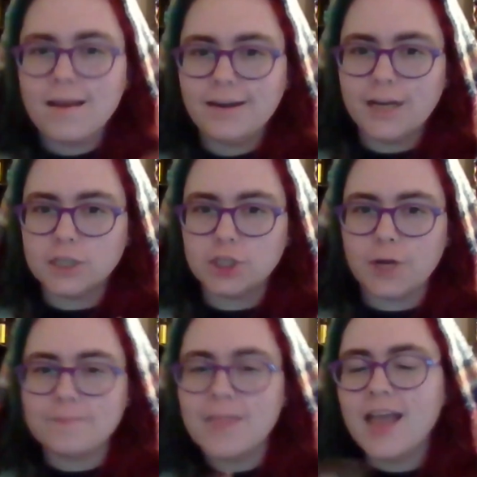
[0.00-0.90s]
Not
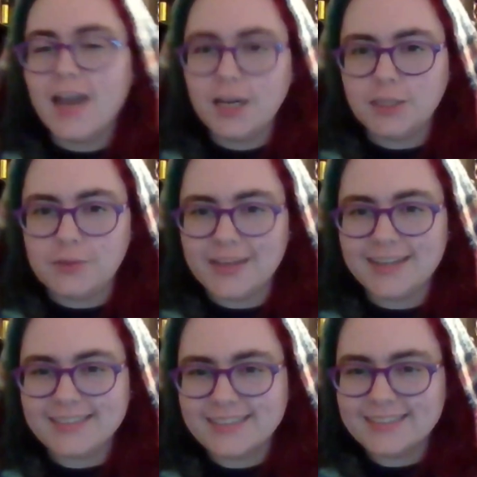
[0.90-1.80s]
sure how to do
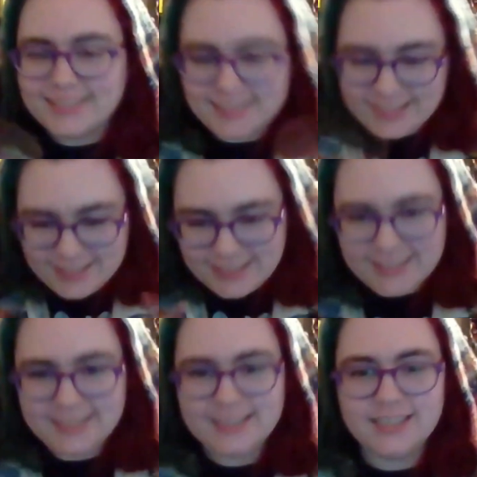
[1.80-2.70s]
that.
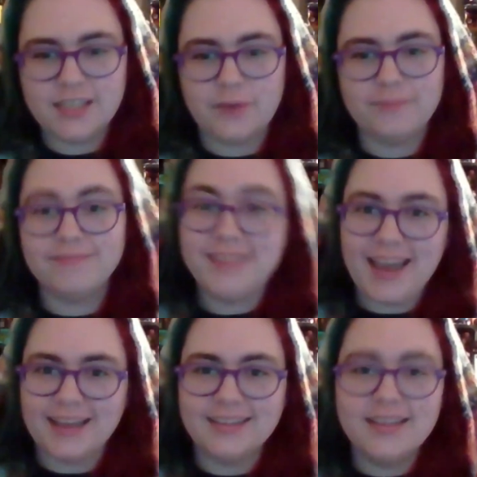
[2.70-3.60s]
So yeah,
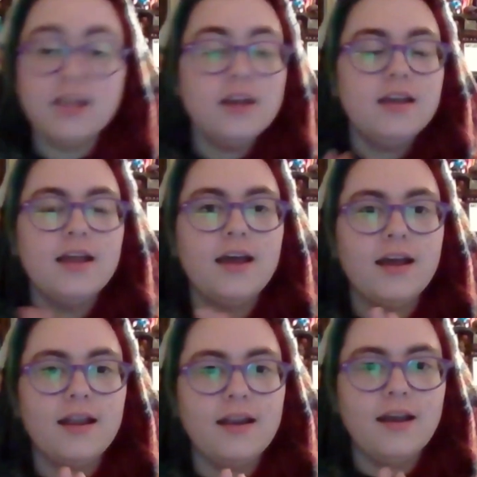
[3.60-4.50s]

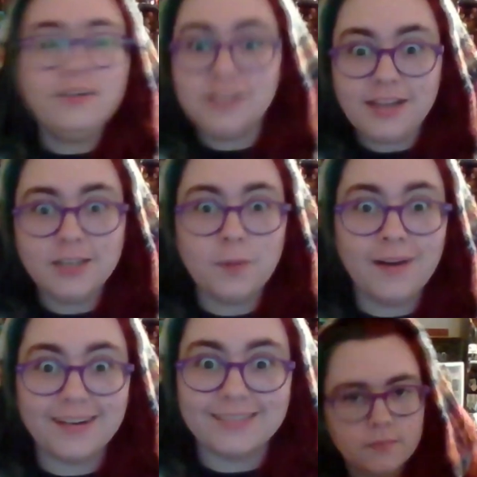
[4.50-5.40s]
on to the next
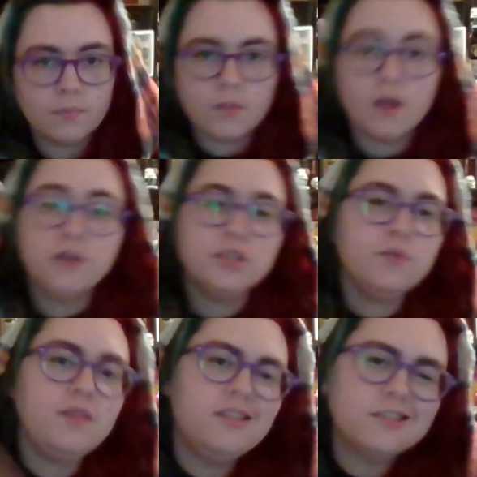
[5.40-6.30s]
part. So
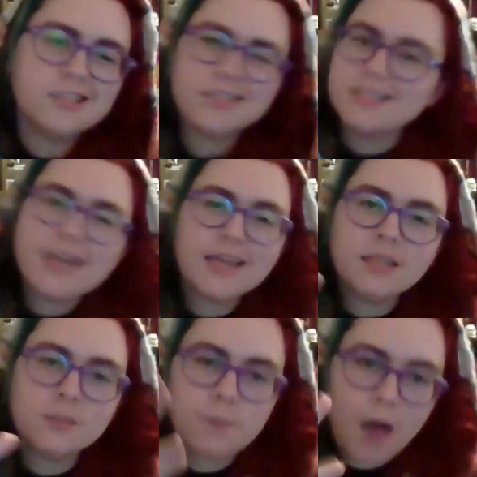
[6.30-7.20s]
the
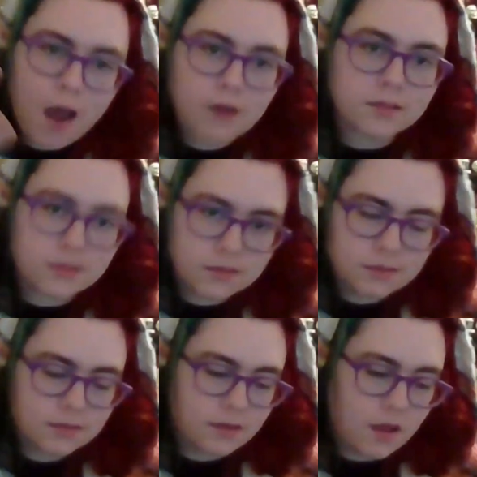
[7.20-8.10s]
second part
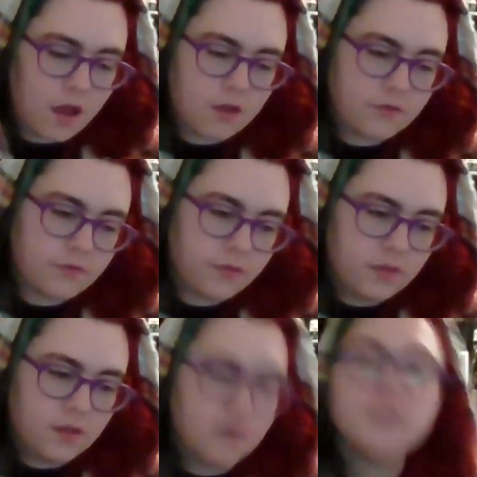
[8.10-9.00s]
of
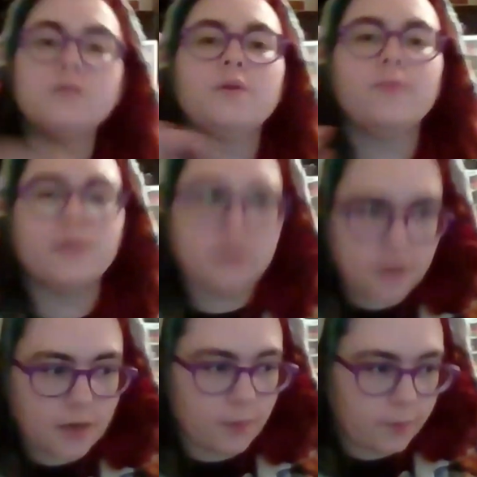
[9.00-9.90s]
the experiment
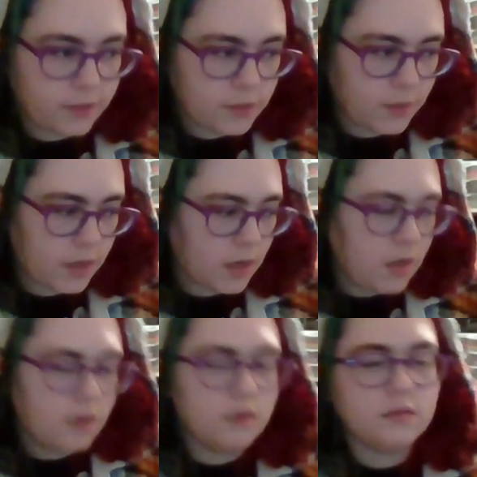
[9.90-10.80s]
that I will be doing.
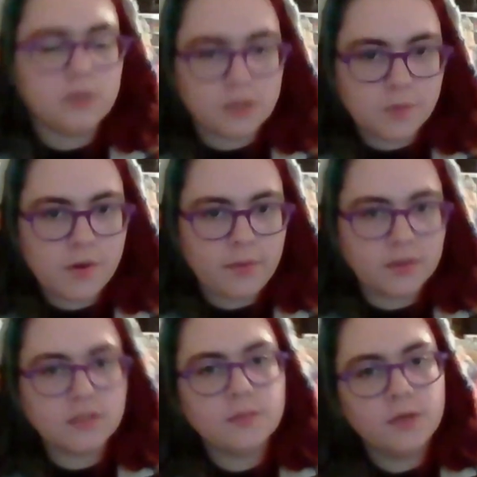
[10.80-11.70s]
It's an
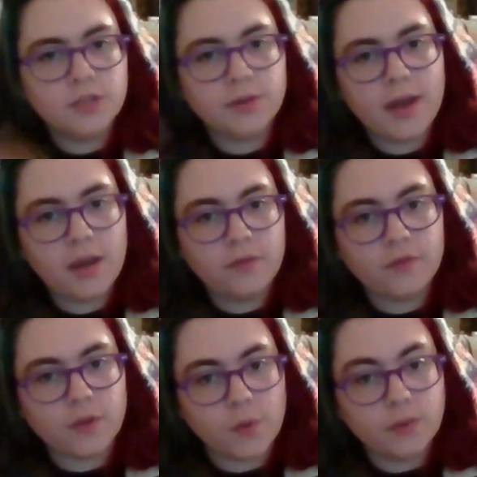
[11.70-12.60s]
experiment because I'm going to try it over
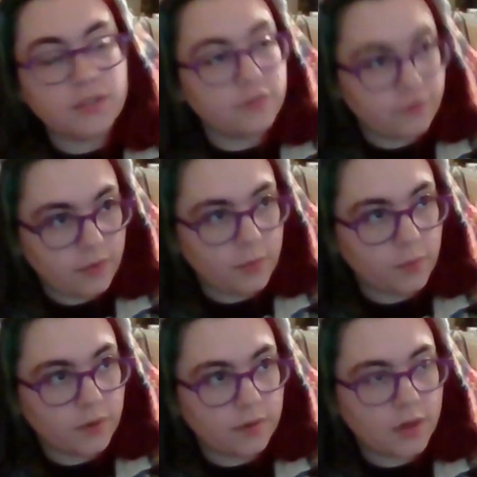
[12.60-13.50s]
the course of
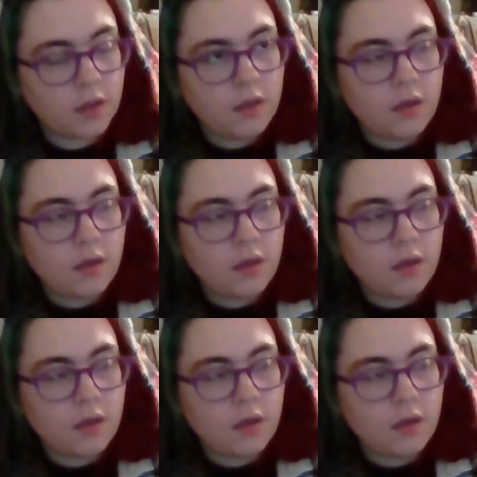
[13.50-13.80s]
February.